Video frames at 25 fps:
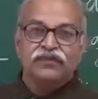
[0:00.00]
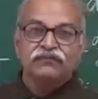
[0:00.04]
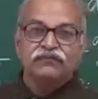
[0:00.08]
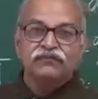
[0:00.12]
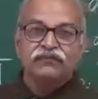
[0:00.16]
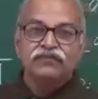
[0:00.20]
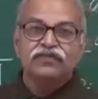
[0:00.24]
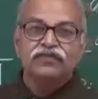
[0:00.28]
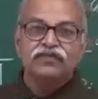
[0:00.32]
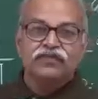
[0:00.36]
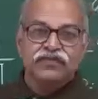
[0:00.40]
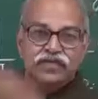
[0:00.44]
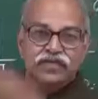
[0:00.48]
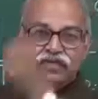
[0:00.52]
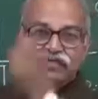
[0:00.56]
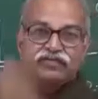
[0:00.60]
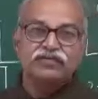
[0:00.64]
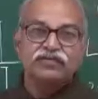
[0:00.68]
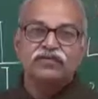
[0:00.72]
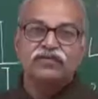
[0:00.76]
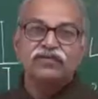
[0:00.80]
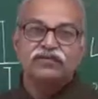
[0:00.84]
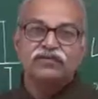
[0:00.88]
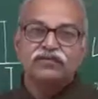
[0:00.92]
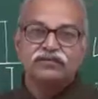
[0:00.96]
which
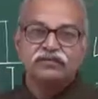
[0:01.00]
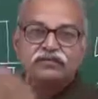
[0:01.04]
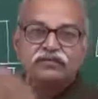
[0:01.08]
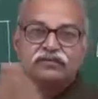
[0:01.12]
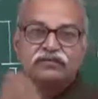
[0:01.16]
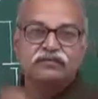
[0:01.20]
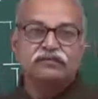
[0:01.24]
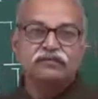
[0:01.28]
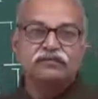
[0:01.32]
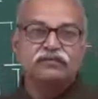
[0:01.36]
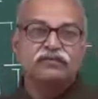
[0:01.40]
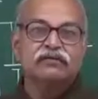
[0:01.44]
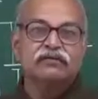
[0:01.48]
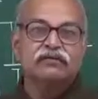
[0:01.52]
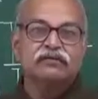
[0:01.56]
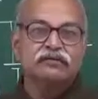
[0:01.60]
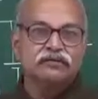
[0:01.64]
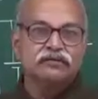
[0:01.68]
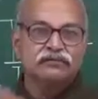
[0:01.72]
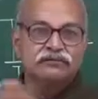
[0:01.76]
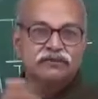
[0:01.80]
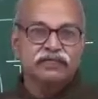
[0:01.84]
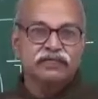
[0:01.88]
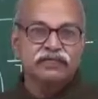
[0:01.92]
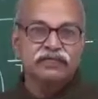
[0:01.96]
changes
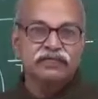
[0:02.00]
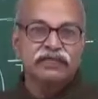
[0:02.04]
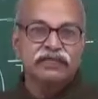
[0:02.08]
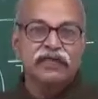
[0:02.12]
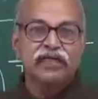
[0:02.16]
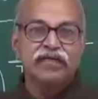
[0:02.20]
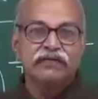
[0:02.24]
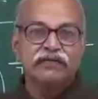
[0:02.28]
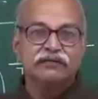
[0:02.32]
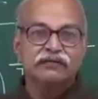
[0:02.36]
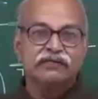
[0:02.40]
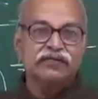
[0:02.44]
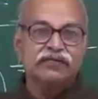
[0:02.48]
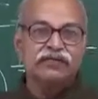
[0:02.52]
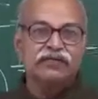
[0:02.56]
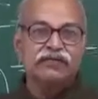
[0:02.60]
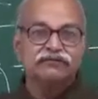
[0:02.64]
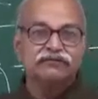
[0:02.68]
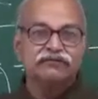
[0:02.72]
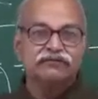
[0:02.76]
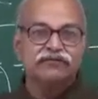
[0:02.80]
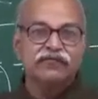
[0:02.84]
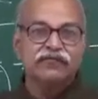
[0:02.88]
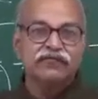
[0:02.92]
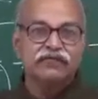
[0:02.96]
with time
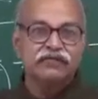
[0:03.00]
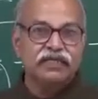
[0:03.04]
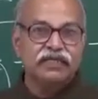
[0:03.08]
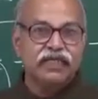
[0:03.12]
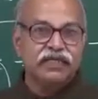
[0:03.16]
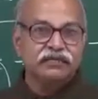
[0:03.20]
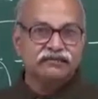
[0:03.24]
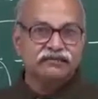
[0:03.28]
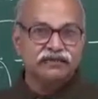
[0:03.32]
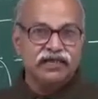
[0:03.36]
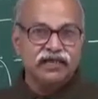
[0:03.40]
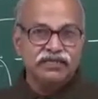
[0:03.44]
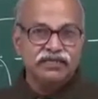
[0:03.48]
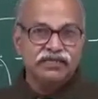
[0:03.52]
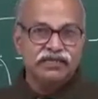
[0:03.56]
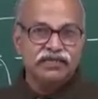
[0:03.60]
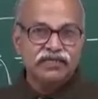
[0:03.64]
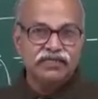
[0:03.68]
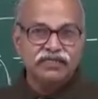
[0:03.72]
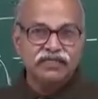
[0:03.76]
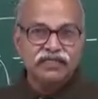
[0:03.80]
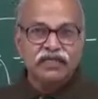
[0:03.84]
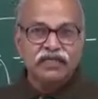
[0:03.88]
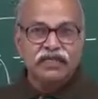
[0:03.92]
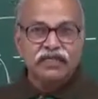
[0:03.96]
in that
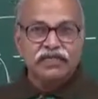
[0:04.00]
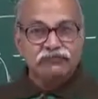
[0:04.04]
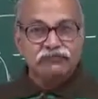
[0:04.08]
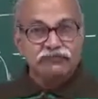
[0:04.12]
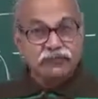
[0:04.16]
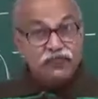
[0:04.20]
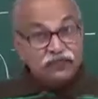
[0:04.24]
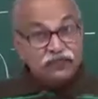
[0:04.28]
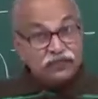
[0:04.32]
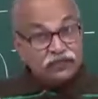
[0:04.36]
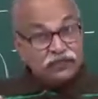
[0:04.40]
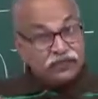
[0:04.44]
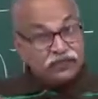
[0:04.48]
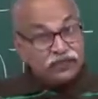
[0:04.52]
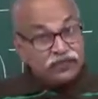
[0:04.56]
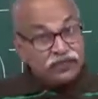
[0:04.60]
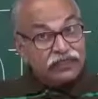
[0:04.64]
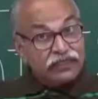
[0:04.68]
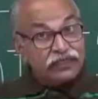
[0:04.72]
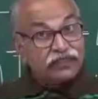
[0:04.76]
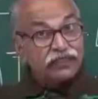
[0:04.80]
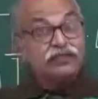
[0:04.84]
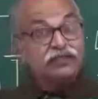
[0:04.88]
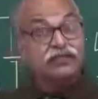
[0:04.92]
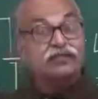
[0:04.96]
fashion with
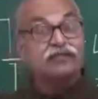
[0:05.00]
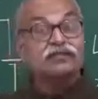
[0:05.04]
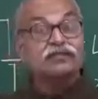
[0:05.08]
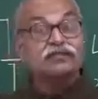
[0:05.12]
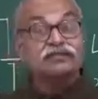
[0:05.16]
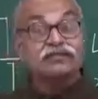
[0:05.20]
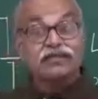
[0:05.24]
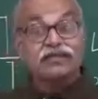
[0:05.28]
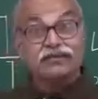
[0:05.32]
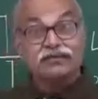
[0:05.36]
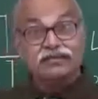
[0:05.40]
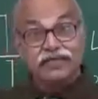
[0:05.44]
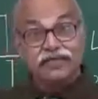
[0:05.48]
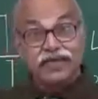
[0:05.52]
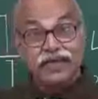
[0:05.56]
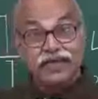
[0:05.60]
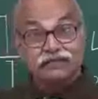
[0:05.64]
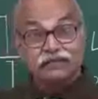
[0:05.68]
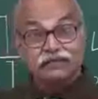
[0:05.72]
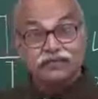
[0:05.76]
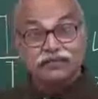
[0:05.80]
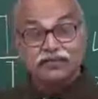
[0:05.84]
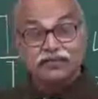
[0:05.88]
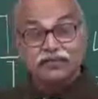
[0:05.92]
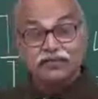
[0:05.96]
a constant
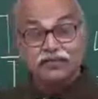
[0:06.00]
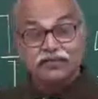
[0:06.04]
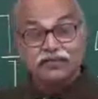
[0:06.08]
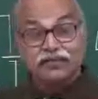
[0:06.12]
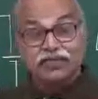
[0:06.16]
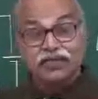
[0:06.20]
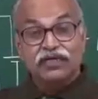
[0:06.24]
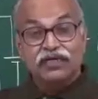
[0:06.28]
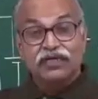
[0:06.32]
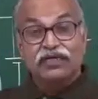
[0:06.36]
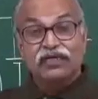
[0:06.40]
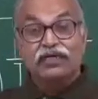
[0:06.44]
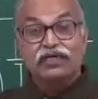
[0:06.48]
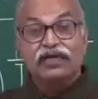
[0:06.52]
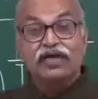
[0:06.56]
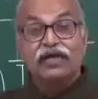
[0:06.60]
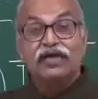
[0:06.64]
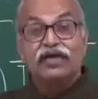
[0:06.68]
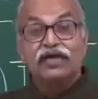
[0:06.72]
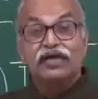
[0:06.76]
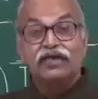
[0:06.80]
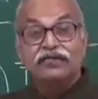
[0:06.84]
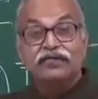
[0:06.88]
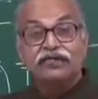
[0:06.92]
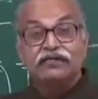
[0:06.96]
amplitude,
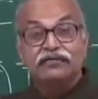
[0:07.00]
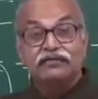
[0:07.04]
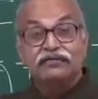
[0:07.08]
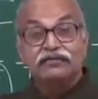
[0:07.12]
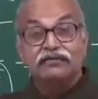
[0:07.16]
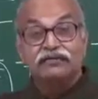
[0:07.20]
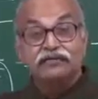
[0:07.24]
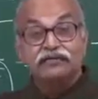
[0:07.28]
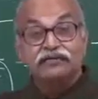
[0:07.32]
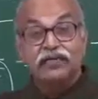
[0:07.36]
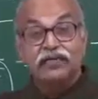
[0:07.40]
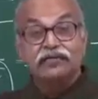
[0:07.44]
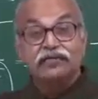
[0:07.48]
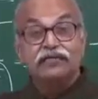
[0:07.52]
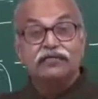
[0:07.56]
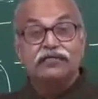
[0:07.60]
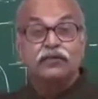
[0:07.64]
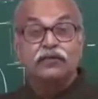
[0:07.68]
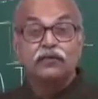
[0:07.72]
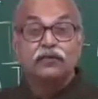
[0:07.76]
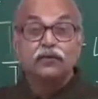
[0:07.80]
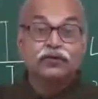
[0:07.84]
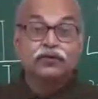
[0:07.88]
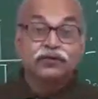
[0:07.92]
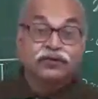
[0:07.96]
and you are
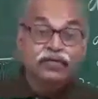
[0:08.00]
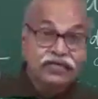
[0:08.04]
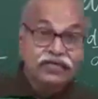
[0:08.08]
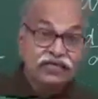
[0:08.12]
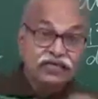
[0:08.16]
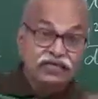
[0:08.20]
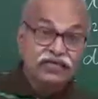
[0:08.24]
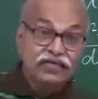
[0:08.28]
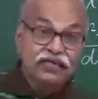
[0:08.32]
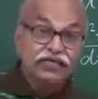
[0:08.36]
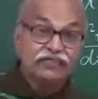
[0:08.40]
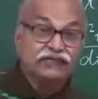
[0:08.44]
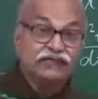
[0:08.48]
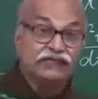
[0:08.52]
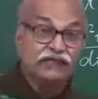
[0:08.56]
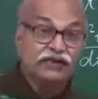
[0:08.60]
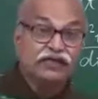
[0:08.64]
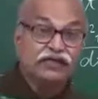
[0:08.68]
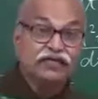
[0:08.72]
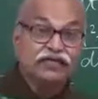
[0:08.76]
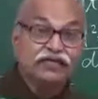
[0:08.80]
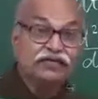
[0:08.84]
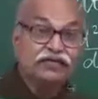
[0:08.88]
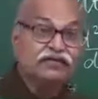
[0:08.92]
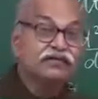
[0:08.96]
using it
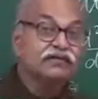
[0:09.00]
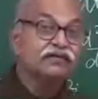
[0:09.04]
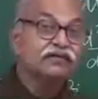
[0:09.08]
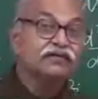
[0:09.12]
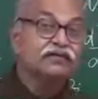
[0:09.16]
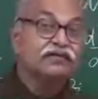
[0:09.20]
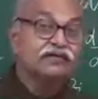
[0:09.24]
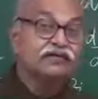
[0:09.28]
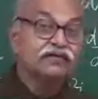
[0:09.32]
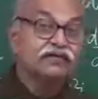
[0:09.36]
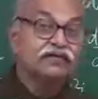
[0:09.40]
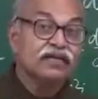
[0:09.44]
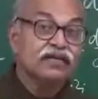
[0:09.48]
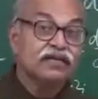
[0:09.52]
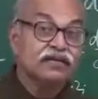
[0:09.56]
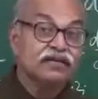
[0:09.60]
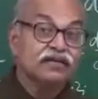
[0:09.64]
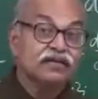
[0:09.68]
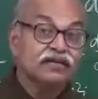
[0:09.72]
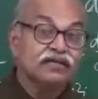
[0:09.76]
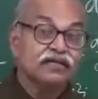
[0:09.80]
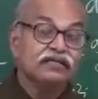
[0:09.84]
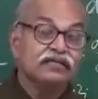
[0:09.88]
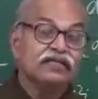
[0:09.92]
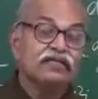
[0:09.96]
for external
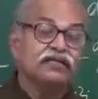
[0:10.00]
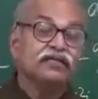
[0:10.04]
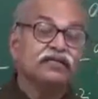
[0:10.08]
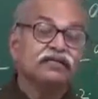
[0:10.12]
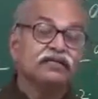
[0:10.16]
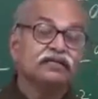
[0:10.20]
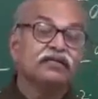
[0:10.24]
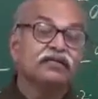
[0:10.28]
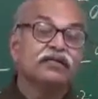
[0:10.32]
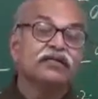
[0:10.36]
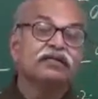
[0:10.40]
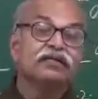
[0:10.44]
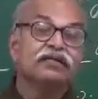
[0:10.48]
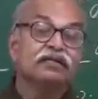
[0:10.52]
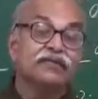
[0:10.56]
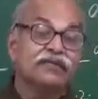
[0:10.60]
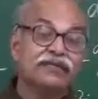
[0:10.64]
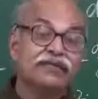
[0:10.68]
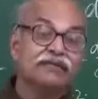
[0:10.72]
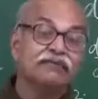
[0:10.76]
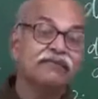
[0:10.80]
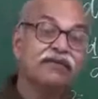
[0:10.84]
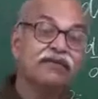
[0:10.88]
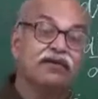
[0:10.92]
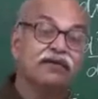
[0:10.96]
circuits, you are
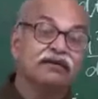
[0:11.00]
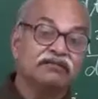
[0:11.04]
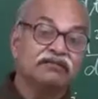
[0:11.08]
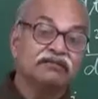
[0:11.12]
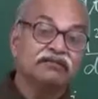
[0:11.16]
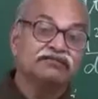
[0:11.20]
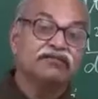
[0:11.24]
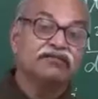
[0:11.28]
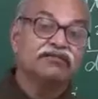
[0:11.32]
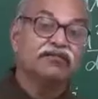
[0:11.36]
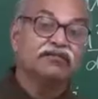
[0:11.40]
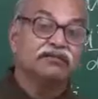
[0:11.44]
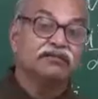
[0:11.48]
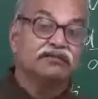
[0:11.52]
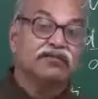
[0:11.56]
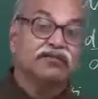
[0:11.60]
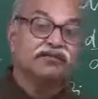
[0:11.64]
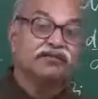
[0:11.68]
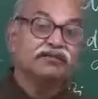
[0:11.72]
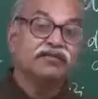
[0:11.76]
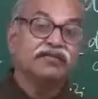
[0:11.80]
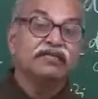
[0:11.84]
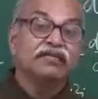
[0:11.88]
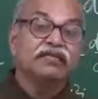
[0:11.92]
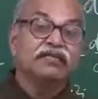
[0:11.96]
taking power from
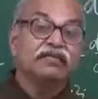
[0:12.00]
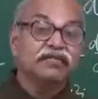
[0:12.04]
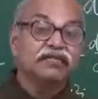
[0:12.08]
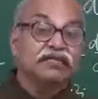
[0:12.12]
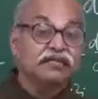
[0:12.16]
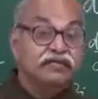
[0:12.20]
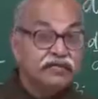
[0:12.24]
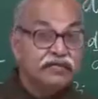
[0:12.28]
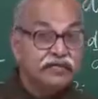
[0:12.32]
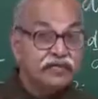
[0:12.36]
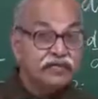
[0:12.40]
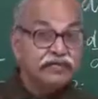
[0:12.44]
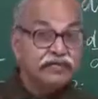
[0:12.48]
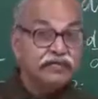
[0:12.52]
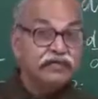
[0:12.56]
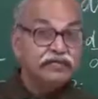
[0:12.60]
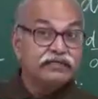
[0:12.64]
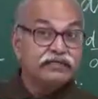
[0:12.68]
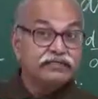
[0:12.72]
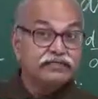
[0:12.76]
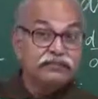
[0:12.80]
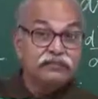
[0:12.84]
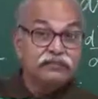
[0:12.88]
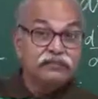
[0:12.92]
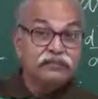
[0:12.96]
this, still
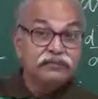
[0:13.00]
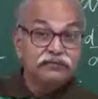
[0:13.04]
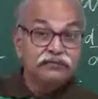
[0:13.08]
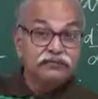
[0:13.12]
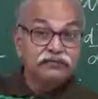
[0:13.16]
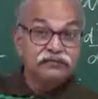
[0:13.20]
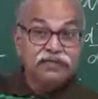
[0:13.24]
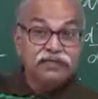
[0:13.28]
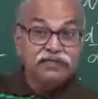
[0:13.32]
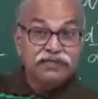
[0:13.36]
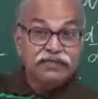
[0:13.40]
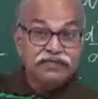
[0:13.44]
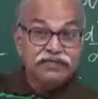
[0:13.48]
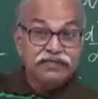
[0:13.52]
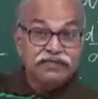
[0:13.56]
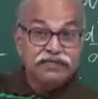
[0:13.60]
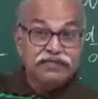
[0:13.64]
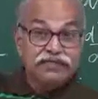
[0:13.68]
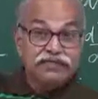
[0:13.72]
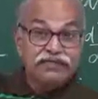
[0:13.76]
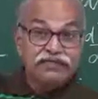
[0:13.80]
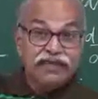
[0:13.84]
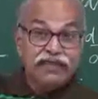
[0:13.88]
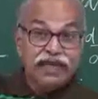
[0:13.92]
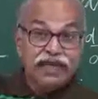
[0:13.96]
it
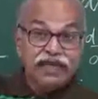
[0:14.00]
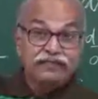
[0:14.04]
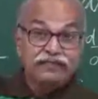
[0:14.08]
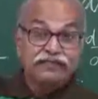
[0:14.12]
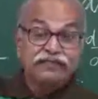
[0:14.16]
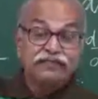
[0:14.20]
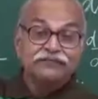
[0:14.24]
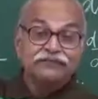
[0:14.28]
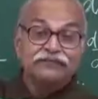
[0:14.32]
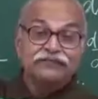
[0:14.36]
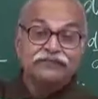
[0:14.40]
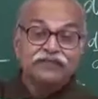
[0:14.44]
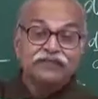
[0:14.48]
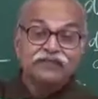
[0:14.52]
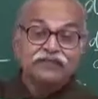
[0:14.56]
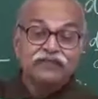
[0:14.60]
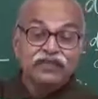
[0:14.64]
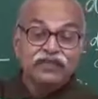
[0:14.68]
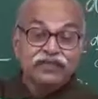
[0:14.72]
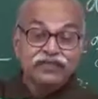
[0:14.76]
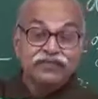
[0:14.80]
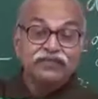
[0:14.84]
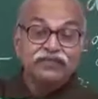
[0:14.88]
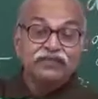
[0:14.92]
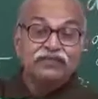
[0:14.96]
maintains that,
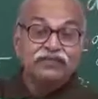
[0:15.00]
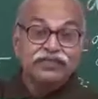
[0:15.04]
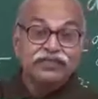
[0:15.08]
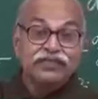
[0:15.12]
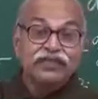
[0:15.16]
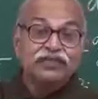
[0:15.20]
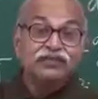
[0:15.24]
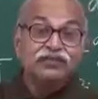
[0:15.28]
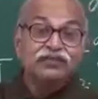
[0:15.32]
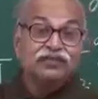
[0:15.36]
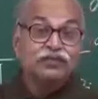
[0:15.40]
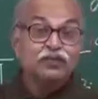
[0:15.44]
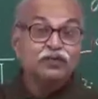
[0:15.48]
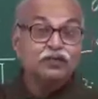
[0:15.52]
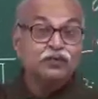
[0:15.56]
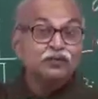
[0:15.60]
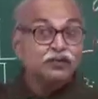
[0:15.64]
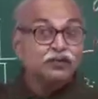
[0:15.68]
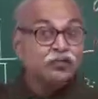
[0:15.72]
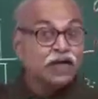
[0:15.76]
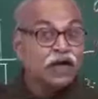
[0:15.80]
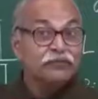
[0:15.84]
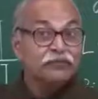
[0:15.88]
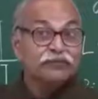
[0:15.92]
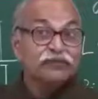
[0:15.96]
then you need to
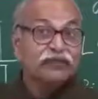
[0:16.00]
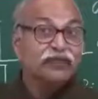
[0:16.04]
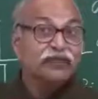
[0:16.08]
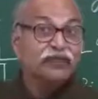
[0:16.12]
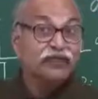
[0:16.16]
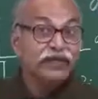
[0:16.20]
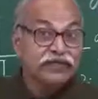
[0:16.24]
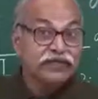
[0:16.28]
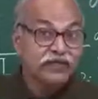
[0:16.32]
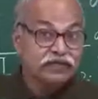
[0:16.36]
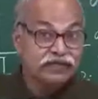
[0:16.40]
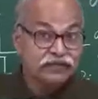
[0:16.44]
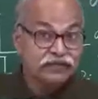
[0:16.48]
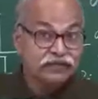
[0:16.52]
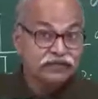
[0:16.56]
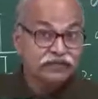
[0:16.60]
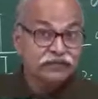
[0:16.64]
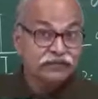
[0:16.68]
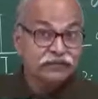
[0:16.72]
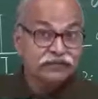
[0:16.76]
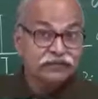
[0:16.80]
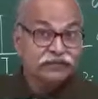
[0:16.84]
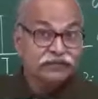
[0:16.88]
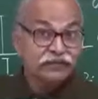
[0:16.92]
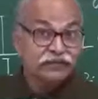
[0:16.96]
do something else.